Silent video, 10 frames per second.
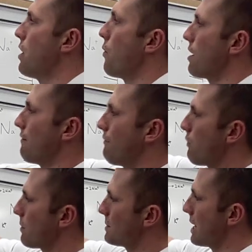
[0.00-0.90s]
we have
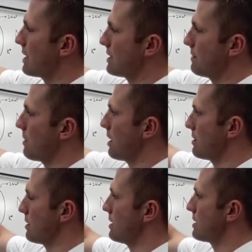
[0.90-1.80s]
4 potassium ions
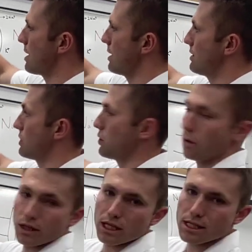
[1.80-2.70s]
on this side, 2
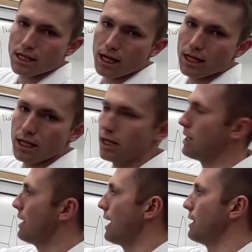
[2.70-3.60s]
on this side,
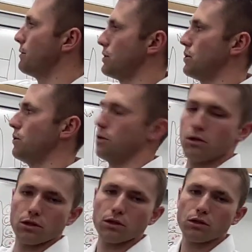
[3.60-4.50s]
and 2
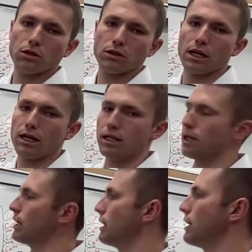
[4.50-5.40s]
chloride
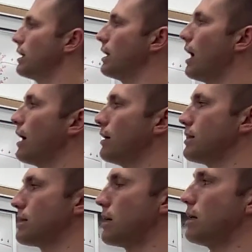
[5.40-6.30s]

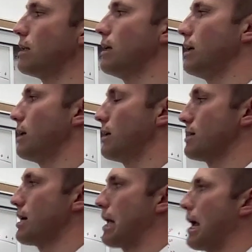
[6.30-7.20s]
ions on
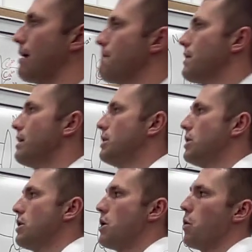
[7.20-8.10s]
side A.
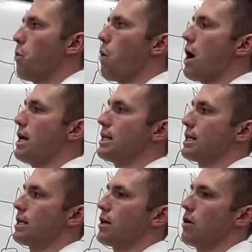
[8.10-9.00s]
What